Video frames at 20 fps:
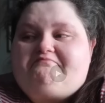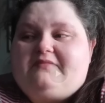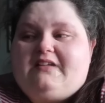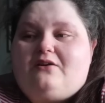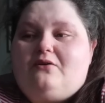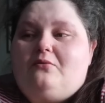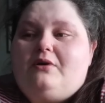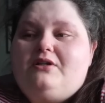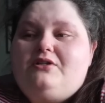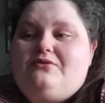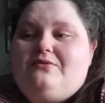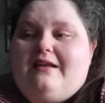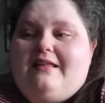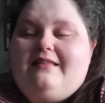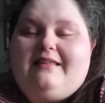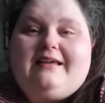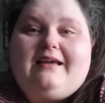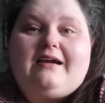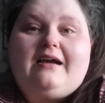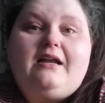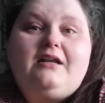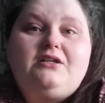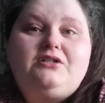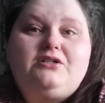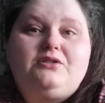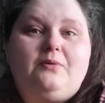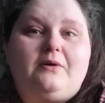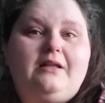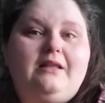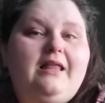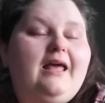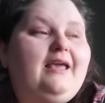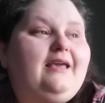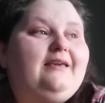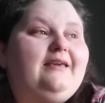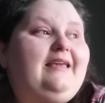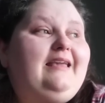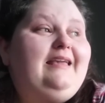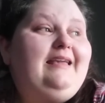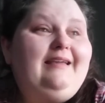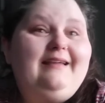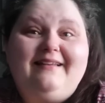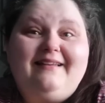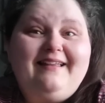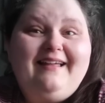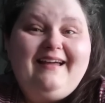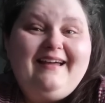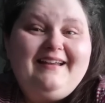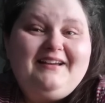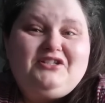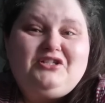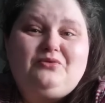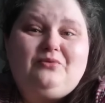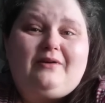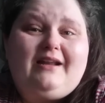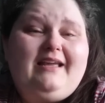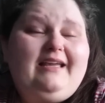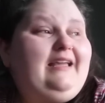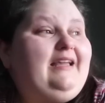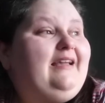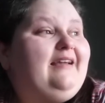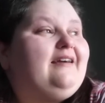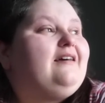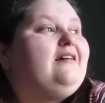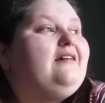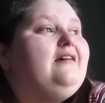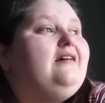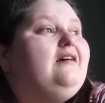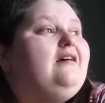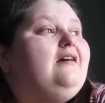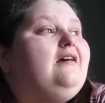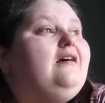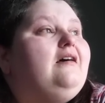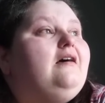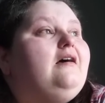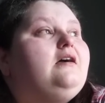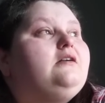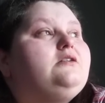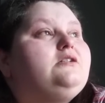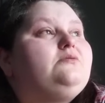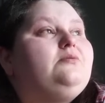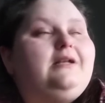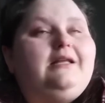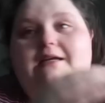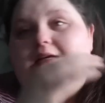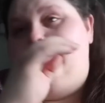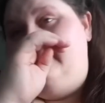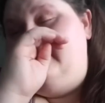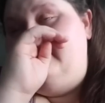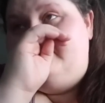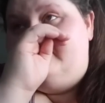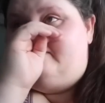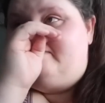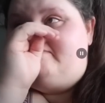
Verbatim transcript: I don't want to do anything. I kind of just want to like eat. I just want to eat. I just want to eat.